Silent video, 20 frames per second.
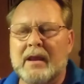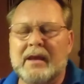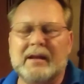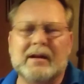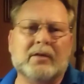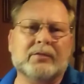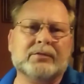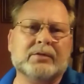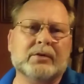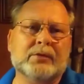
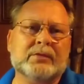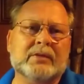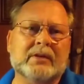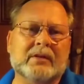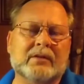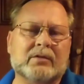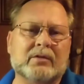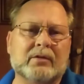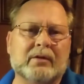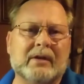And also,
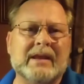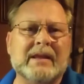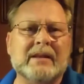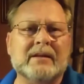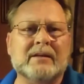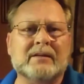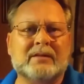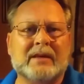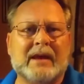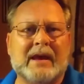since they're
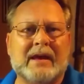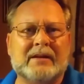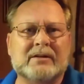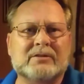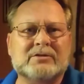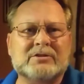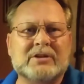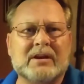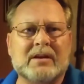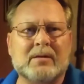inside
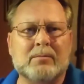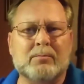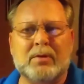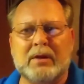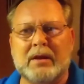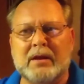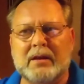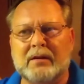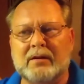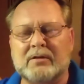a chicken
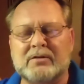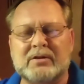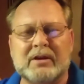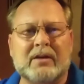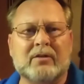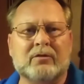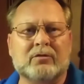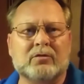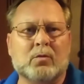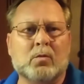pen, the
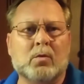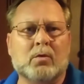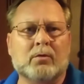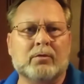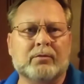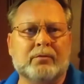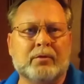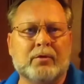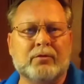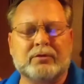chickens are
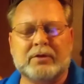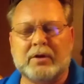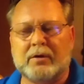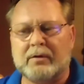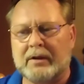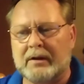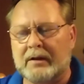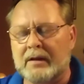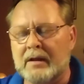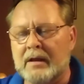wanting to roost
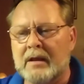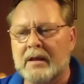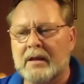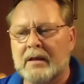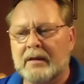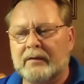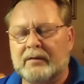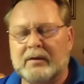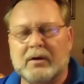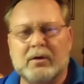on it.
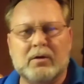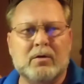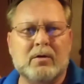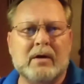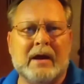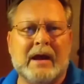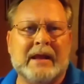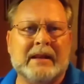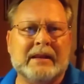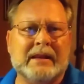
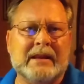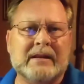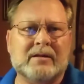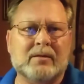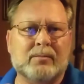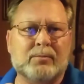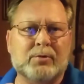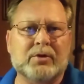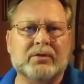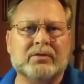So I need
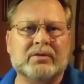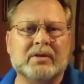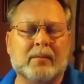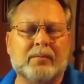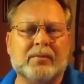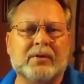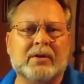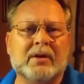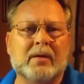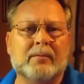to put
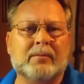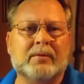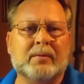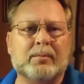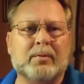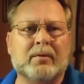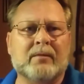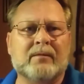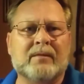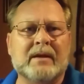something up to
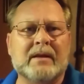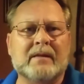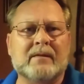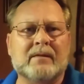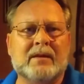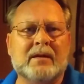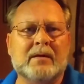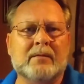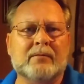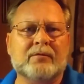
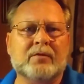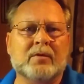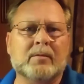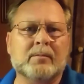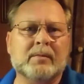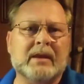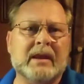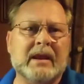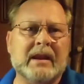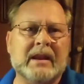prevent them
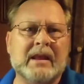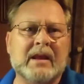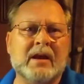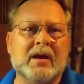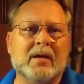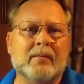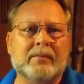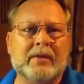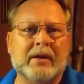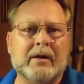from getting
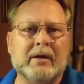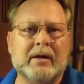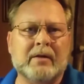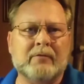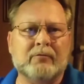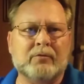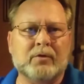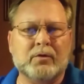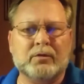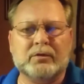up there
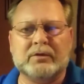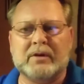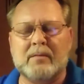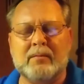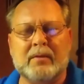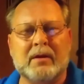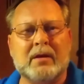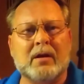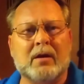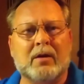and
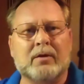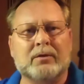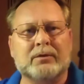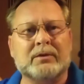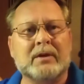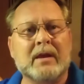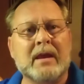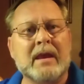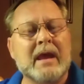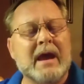roosting,
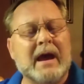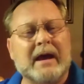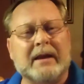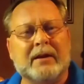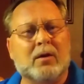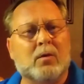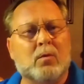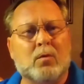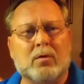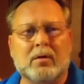because I
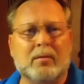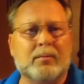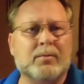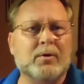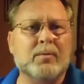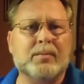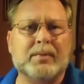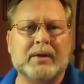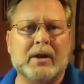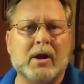don't want them
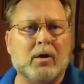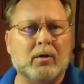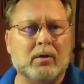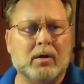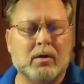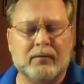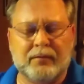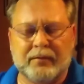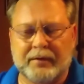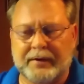pooping all
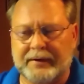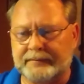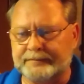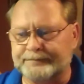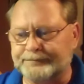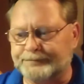over it.